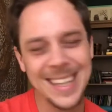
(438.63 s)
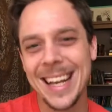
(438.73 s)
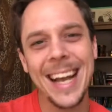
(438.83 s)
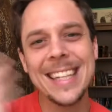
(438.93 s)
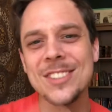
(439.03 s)

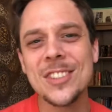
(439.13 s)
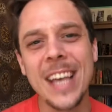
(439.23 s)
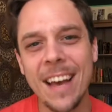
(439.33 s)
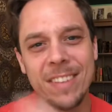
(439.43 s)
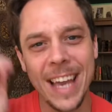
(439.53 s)
It's just
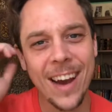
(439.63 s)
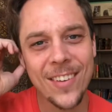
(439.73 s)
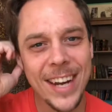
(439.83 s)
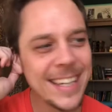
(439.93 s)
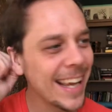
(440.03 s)
heavy out
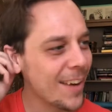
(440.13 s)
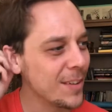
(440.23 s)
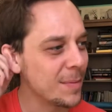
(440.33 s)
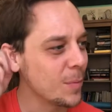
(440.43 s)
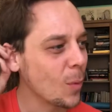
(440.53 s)
right now,
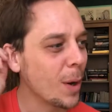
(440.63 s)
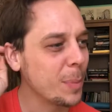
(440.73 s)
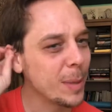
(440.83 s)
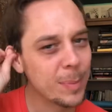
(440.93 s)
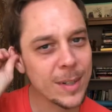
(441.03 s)
and while
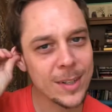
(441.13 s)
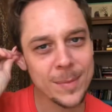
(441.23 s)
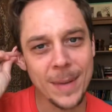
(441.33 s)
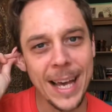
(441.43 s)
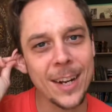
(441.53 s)
people
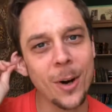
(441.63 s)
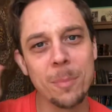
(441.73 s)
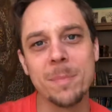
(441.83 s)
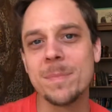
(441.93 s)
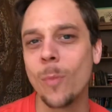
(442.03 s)
are at
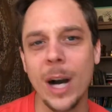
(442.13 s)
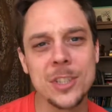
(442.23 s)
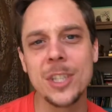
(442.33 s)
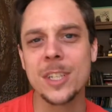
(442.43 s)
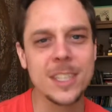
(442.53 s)
home
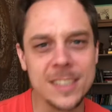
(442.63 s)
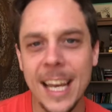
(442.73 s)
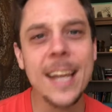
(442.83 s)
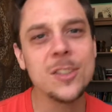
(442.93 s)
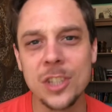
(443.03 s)
watching
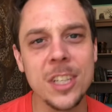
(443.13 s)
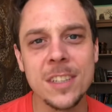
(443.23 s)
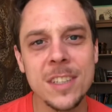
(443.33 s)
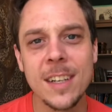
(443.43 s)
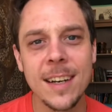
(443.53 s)

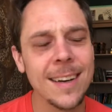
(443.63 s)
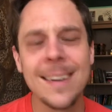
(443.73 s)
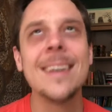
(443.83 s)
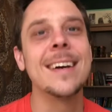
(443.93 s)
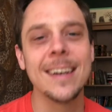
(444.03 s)
Contagion
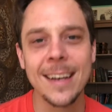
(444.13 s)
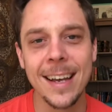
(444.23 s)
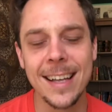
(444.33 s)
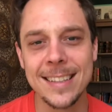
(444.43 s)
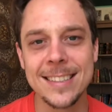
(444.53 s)

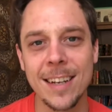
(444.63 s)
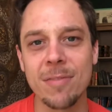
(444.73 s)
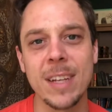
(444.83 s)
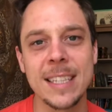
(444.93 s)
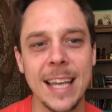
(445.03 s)
and stuff
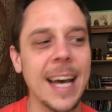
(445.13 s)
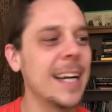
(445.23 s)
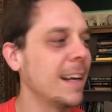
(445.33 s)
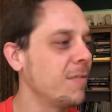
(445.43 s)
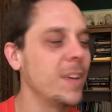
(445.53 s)
like
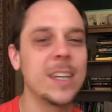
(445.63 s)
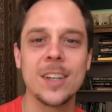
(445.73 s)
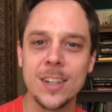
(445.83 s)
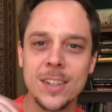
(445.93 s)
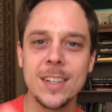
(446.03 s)
that, I
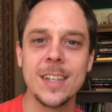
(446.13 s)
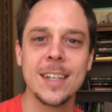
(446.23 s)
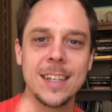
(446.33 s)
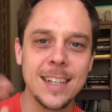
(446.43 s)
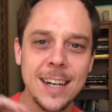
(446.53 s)
figure
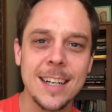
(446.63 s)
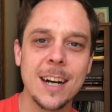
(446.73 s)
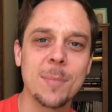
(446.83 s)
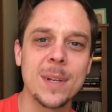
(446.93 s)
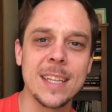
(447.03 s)
a
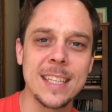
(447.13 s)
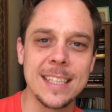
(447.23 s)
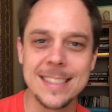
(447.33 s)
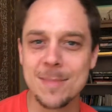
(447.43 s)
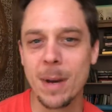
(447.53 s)
couple of
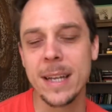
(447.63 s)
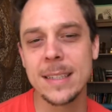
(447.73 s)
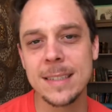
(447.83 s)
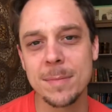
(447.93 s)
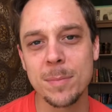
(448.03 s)
these might
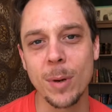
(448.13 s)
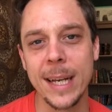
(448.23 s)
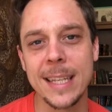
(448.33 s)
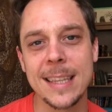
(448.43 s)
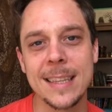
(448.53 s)

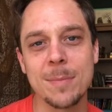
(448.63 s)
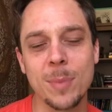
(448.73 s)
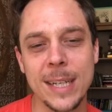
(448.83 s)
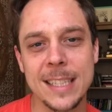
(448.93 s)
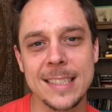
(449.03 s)
break
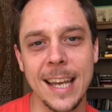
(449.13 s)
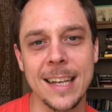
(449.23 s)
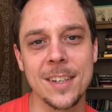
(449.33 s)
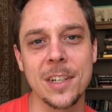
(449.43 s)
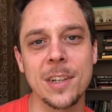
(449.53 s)
the
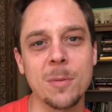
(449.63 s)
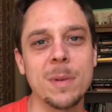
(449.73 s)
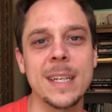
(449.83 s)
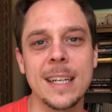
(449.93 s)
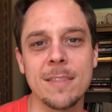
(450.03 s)
cycle a little
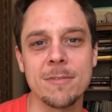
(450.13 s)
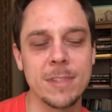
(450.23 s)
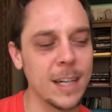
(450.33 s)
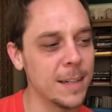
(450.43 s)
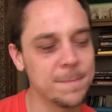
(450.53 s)
bit
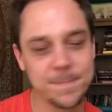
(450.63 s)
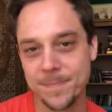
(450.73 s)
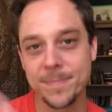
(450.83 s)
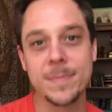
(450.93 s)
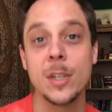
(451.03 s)
of
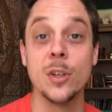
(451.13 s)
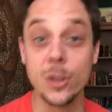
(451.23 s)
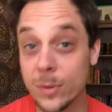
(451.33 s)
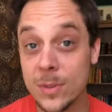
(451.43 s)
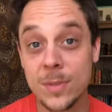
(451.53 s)

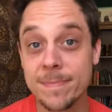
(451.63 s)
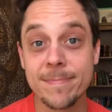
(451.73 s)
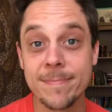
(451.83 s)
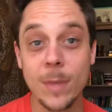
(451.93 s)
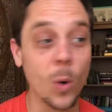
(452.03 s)
news
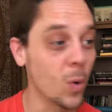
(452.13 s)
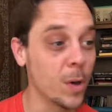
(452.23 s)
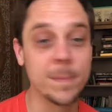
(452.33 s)
or